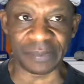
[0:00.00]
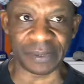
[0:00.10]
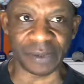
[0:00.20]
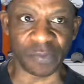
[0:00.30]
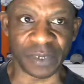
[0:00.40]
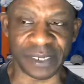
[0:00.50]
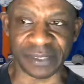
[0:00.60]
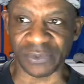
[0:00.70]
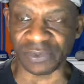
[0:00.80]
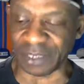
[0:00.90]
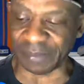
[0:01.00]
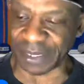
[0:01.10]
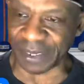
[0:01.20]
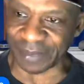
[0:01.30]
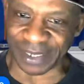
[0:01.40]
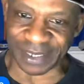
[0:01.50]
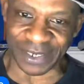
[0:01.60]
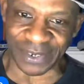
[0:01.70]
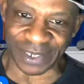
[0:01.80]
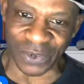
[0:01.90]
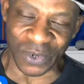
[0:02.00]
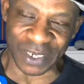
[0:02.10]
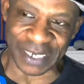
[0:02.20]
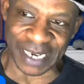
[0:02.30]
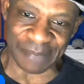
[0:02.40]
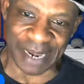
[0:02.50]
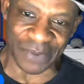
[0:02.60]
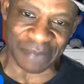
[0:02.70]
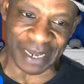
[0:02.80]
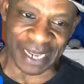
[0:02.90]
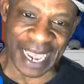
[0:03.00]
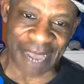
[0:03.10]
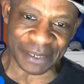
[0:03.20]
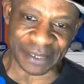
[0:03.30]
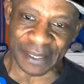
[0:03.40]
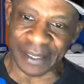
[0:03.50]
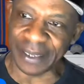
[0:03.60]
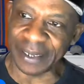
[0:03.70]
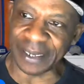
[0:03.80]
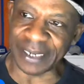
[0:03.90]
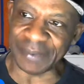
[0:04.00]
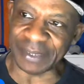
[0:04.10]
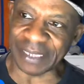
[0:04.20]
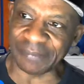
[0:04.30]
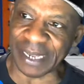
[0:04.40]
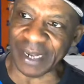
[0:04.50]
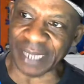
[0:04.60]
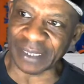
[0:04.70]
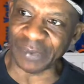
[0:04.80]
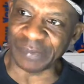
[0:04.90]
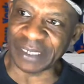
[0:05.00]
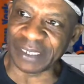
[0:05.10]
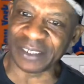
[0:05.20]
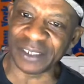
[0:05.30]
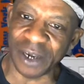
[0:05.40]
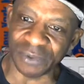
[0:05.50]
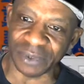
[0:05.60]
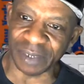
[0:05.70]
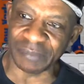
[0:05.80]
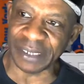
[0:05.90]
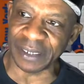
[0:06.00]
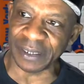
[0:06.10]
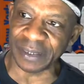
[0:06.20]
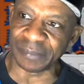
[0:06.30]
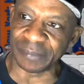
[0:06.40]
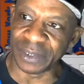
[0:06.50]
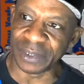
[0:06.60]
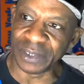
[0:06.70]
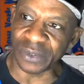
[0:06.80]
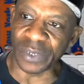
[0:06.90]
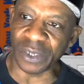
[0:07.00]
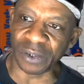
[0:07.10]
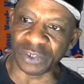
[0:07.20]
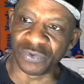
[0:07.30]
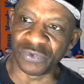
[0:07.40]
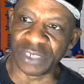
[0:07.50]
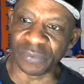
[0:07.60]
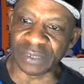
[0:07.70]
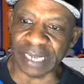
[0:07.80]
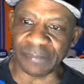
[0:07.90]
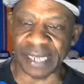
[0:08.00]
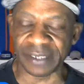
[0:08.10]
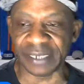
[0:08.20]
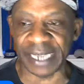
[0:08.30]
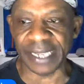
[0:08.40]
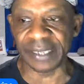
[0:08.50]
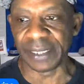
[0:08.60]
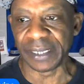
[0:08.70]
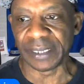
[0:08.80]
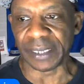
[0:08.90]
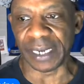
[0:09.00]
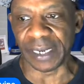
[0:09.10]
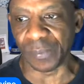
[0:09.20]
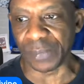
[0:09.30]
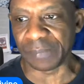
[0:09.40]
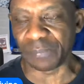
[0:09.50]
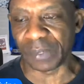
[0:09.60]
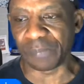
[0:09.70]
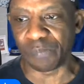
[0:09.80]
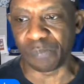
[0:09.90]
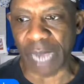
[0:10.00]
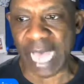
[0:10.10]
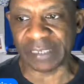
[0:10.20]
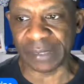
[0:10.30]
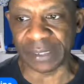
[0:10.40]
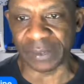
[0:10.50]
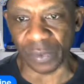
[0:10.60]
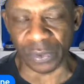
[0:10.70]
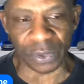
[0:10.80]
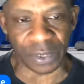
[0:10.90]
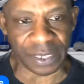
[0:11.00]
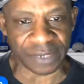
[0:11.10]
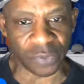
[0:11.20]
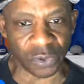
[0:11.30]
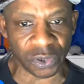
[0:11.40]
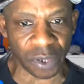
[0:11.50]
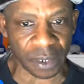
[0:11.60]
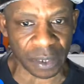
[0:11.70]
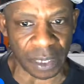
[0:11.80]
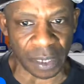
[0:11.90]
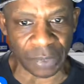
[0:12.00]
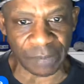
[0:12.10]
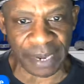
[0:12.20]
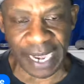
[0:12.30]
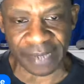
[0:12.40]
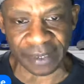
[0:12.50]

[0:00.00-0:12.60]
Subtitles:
hope the Knicks do something and get it good at going in there, man. We make it happen and everything, man. I think we'd be good to go. You know what I mean? So we're gonna deal with that, man. Today, we possibly the Knicks Real Talk. We might have the